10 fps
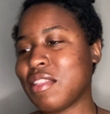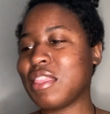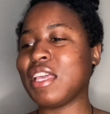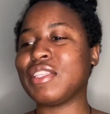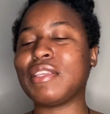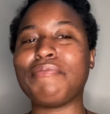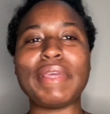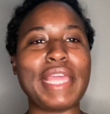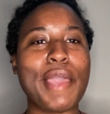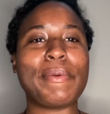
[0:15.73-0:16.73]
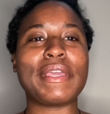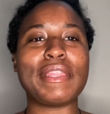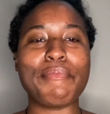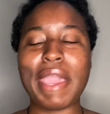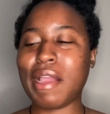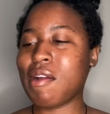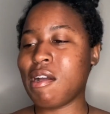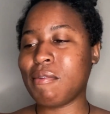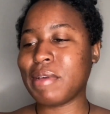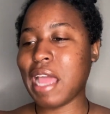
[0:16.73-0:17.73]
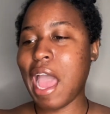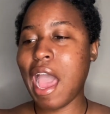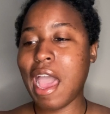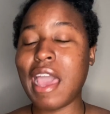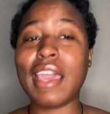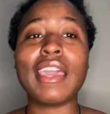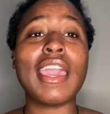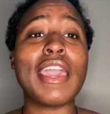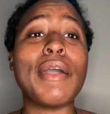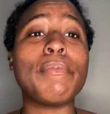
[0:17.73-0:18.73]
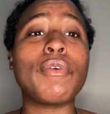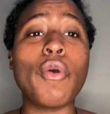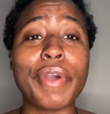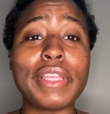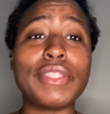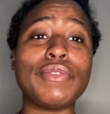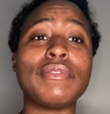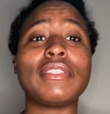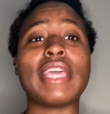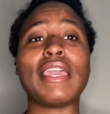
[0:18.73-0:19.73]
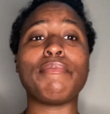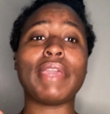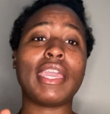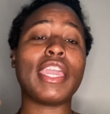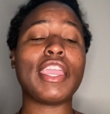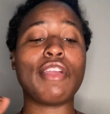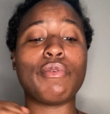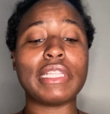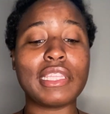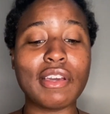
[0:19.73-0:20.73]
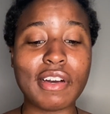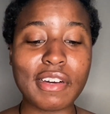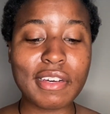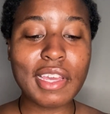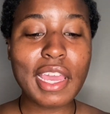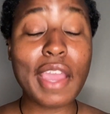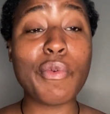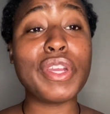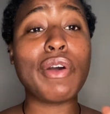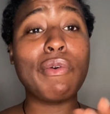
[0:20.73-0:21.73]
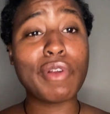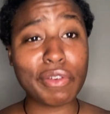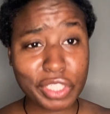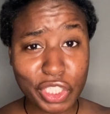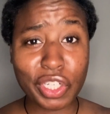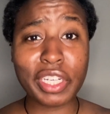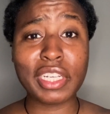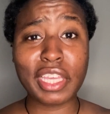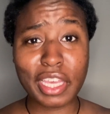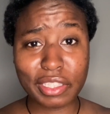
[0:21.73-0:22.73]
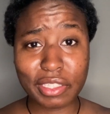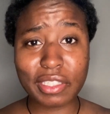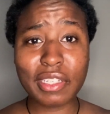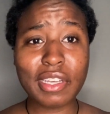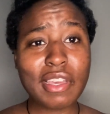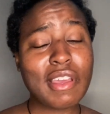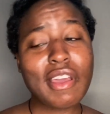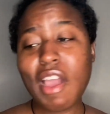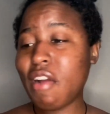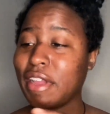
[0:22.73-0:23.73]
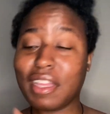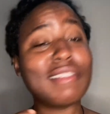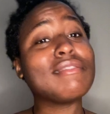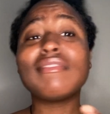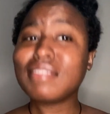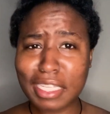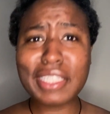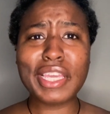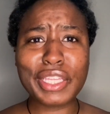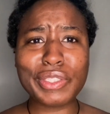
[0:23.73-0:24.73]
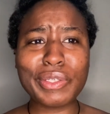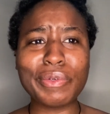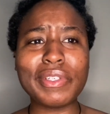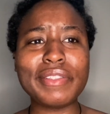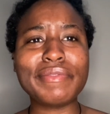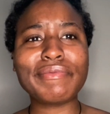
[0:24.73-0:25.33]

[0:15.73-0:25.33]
Things have been happening in the background, but I am going to stay being here with y'all, and we're going to grow on this journey together. All right, let's get into it.